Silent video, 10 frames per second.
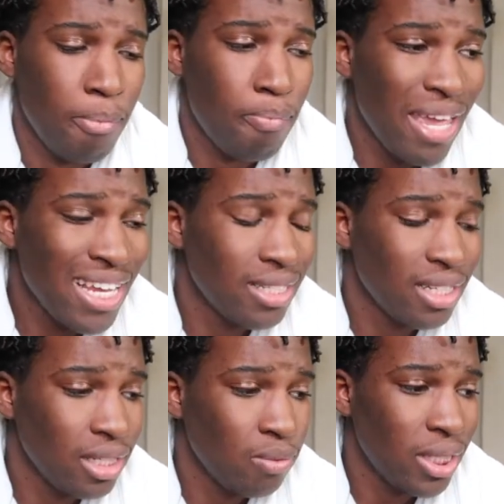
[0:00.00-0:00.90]

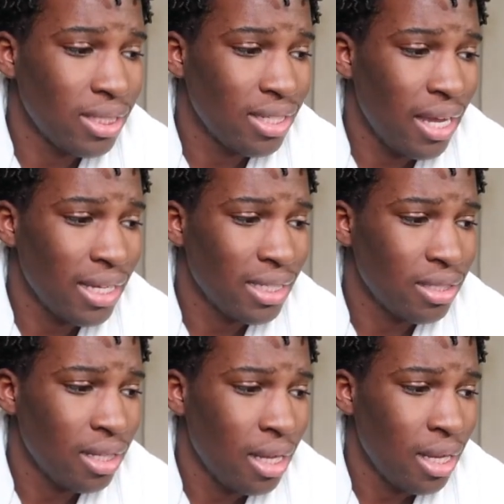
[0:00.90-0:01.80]
Basically, what he's saying
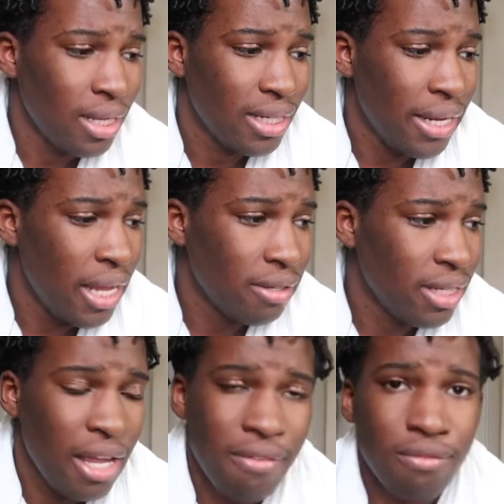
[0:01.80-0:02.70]
is,
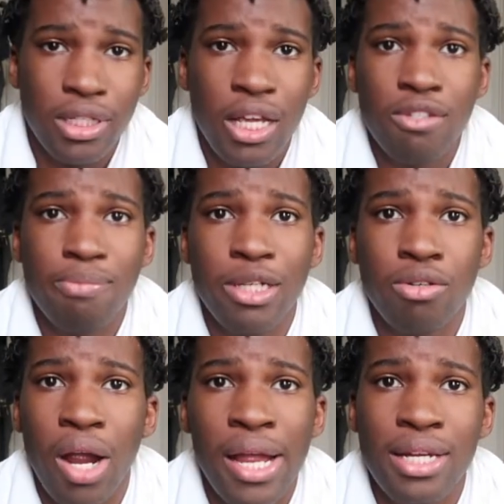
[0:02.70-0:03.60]
Dave's been
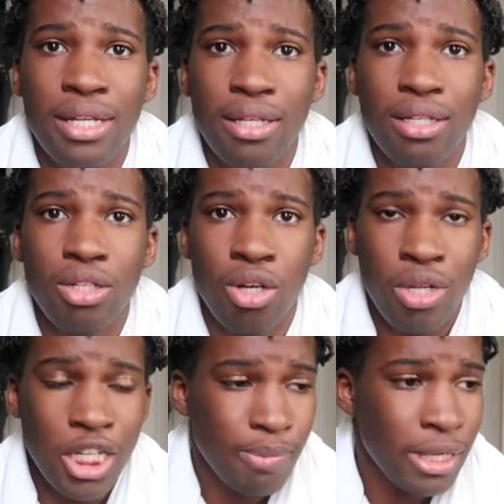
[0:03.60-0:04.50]
grinding. You know,
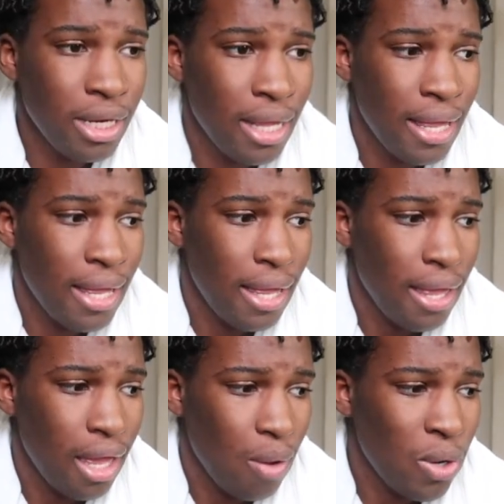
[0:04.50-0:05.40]
he's been
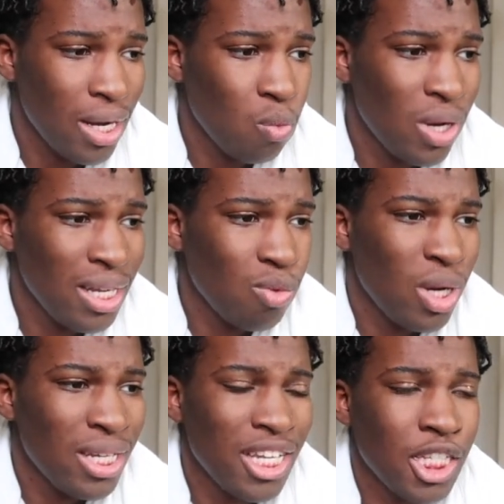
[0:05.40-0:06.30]

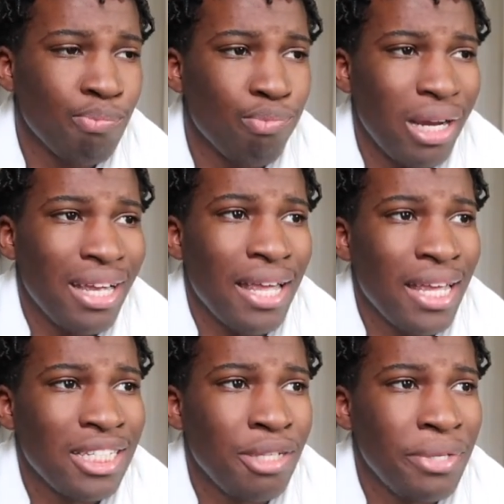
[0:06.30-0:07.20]
when he says break, I
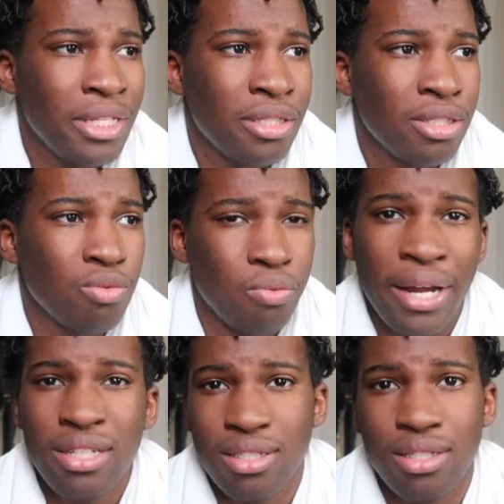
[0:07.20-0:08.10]
guess he means
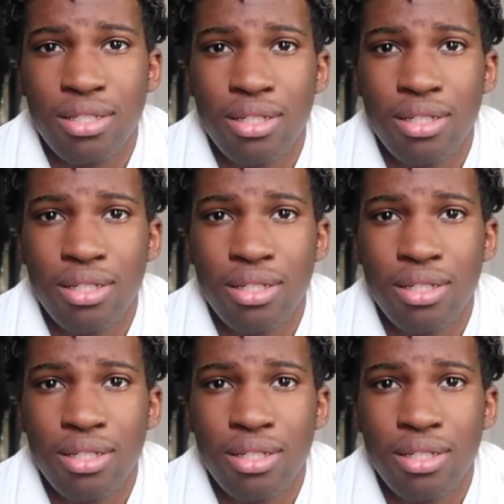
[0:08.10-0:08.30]
rest.